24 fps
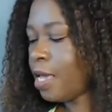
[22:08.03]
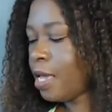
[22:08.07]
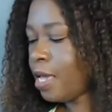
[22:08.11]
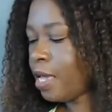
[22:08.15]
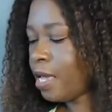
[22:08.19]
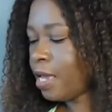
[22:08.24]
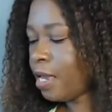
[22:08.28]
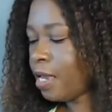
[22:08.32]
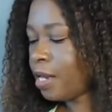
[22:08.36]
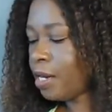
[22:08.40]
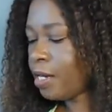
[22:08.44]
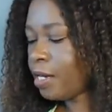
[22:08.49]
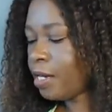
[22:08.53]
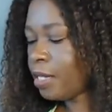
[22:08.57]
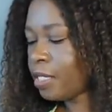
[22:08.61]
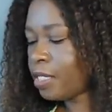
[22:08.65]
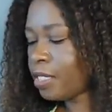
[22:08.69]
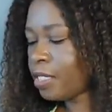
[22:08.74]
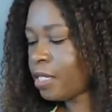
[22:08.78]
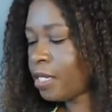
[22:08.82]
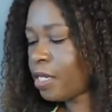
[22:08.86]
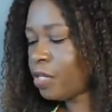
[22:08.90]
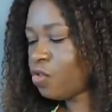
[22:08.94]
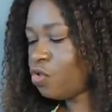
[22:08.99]
And
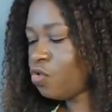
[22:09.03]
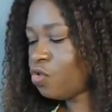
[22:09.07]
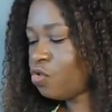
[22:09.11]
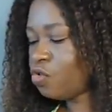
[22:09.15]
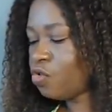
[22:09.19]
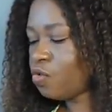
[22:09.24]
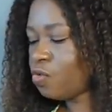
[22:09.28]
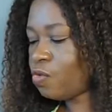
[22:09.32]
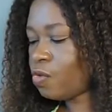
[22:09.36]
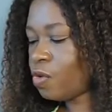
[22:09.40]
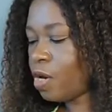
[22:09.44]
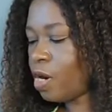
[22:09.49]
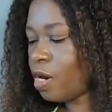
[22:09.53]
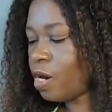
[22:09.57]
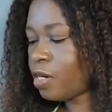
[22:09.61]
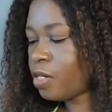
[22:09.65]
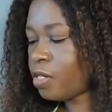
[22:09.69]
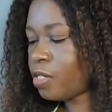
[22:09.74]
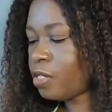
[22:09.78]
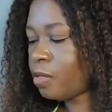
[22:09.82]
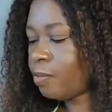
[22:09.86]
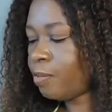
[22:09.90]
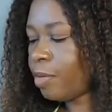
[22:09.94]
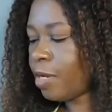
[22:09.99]
it says you
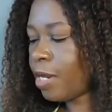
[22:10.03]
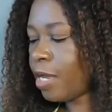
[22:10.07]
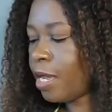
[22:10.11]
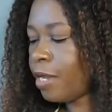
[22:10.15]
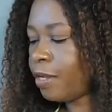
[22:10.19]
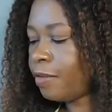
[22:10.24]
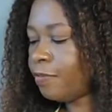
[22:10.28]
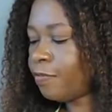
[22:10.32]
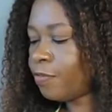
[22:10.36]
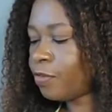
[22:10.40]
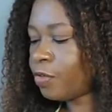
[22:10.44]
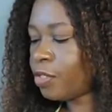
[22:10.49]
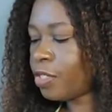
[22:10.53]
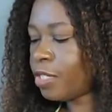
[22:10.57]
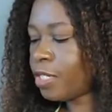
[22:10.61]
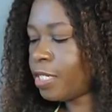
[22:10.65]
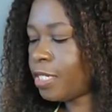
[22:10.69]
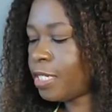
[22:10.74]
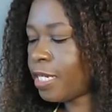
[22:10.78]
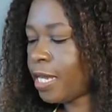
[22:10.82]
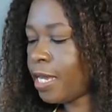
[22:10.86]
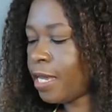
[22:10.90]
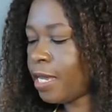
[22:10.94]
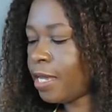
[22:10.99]
are supplied for
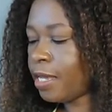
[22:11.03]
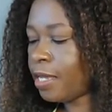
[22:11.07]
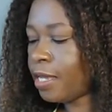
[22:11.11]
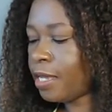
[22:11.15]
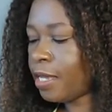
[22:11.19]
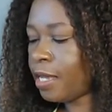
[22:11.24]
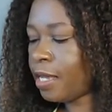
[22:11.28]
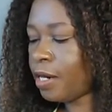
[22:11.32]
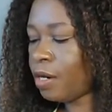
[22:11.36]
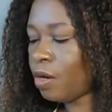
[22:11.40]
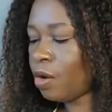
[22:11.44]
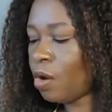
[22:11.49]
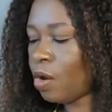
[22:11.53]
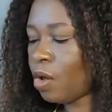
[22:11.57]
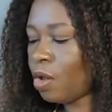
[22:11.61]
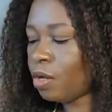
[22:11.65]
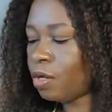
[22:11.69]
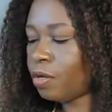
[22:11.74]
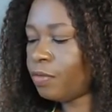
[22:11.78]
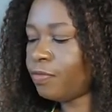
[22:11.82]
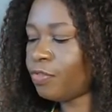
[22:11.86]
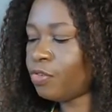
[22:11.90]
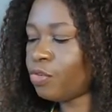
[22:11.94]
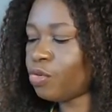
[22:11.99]
today and
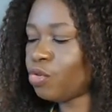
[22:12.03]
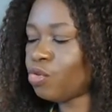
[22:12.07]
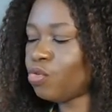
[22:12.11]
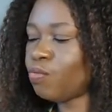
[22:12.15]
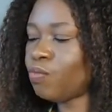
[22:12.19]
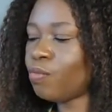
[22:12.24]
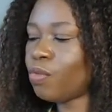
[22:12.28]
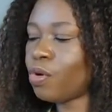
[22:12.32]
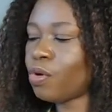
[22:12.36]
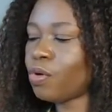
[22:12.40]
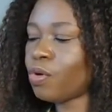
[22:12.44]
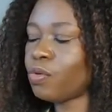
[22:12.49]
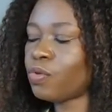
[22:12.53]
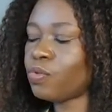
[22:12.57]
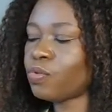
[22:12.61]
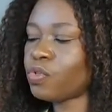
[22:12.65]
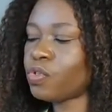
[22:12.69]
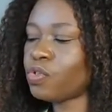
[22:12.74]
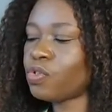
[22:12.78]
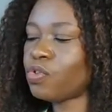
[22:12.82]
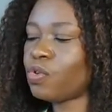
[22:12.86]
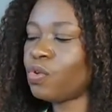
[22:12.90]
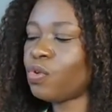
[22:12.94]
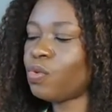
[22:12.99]
all of your
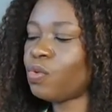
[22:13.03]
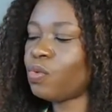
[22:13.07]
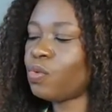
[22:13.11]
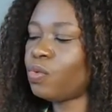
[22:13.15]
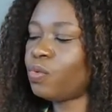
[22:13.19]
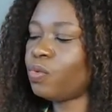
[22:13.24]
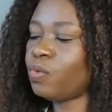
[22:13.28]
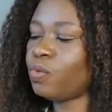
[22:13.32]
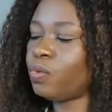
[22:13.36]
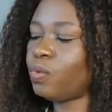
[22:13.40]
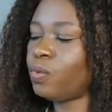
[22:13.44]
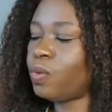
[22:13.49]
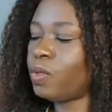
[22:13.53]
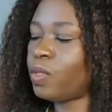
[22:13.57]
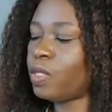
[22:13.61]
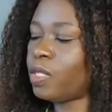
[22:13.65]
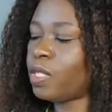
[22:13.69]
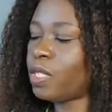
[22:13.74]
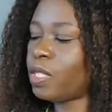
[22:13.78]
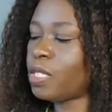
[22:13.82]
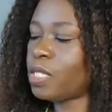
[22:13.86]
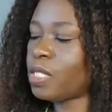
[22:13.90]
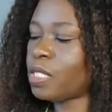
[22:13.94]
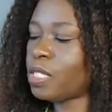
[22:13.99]
tomorrows. So
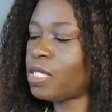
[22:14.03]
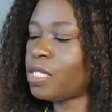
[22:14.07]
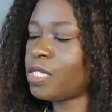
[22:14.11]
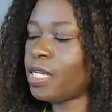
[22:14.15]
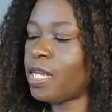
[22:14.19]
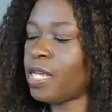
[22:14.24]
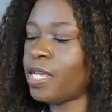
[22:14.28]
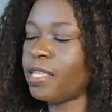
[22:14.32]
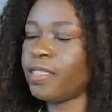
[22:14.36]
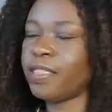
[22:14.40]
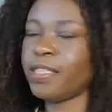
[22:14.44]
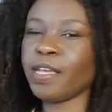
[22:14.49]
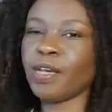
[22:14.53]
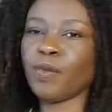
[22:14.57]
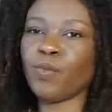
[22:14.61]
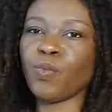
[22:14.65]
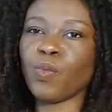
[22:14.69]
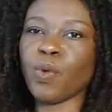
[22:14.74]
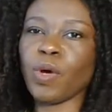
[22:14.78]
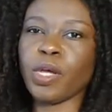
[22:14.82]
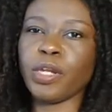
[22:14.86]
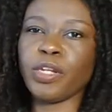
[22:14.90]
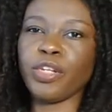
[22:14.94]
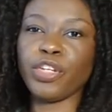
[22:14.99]
this is saying that,
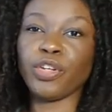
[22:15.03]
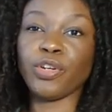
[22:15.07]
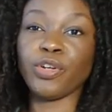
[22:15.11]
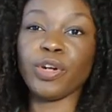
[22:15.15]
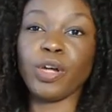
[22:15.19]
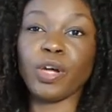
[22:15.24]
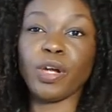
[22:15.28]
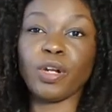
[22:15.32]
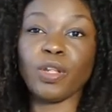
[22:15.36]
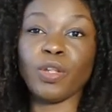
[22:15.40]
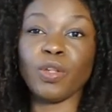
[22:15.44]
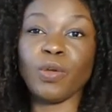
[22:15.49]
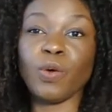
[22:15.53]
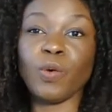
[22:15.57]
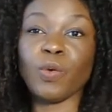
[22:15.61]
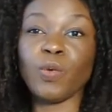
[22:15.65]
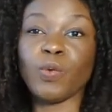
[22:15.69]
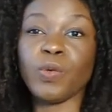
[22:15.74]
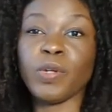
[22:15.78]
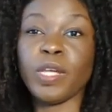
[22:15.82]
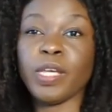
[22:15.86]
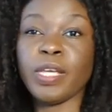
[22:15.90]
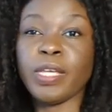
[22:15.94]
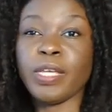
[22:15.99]
one, you're not
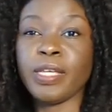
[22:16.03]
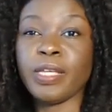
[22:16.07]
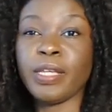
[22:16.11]
alone.